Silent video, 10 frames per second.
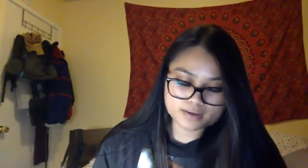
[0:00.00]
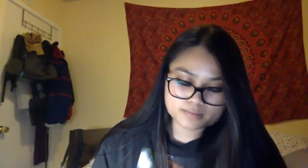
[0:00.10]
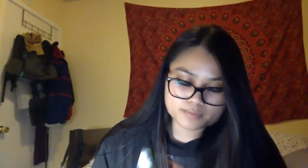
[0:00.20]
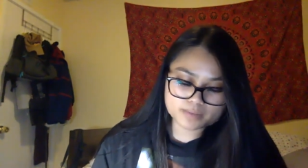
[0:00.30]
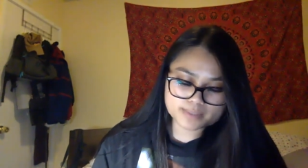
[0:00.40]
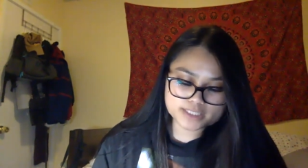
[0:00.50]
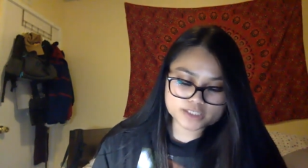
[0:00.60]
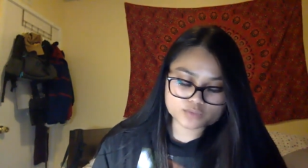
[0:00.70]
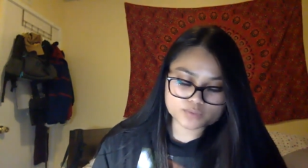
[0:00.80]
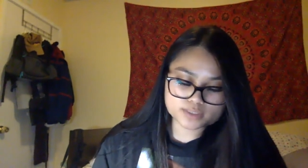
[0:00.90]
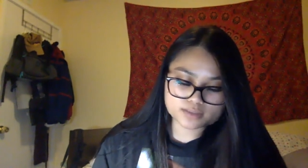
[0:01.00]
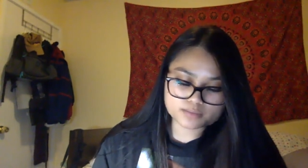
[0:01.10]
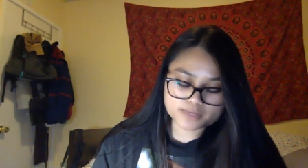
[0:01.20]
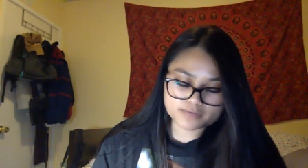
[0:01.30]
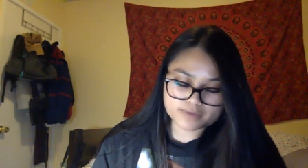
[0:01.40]
Maybe he just wasn't a
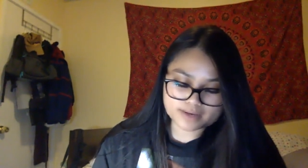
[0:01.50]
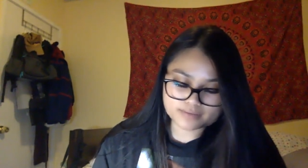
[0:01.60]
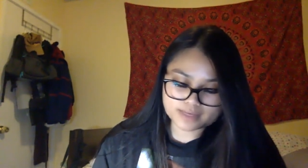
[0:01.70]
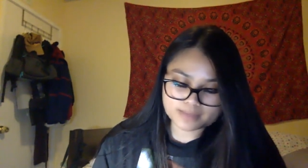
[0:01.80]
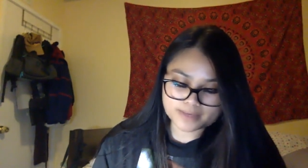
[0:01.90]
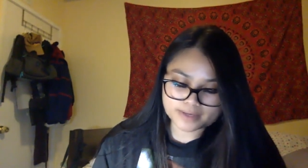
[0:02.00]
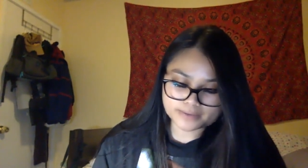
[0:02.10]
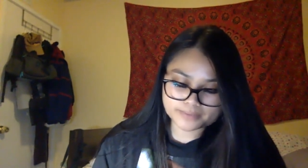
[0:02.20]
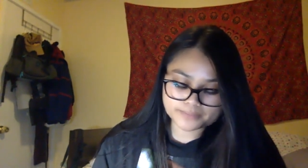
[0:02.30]
big fan of email.